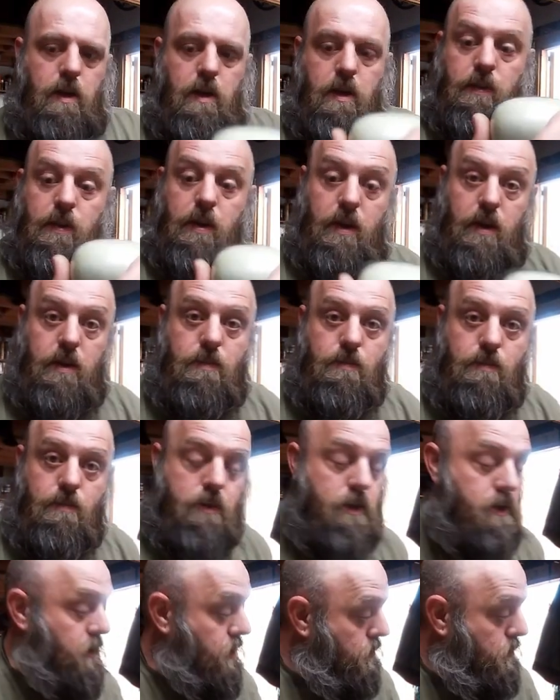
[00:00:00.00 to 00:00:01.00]
And then
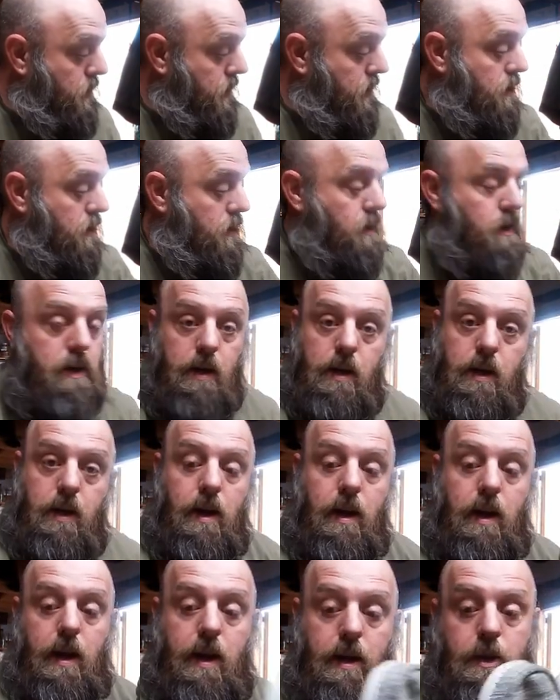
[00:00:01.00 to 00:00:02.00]
you need a pair of
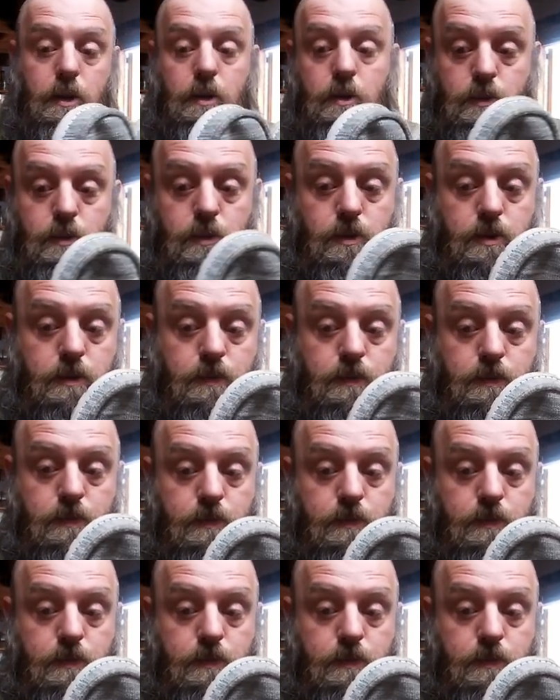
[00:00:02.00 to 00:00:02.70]
Hey Dudes.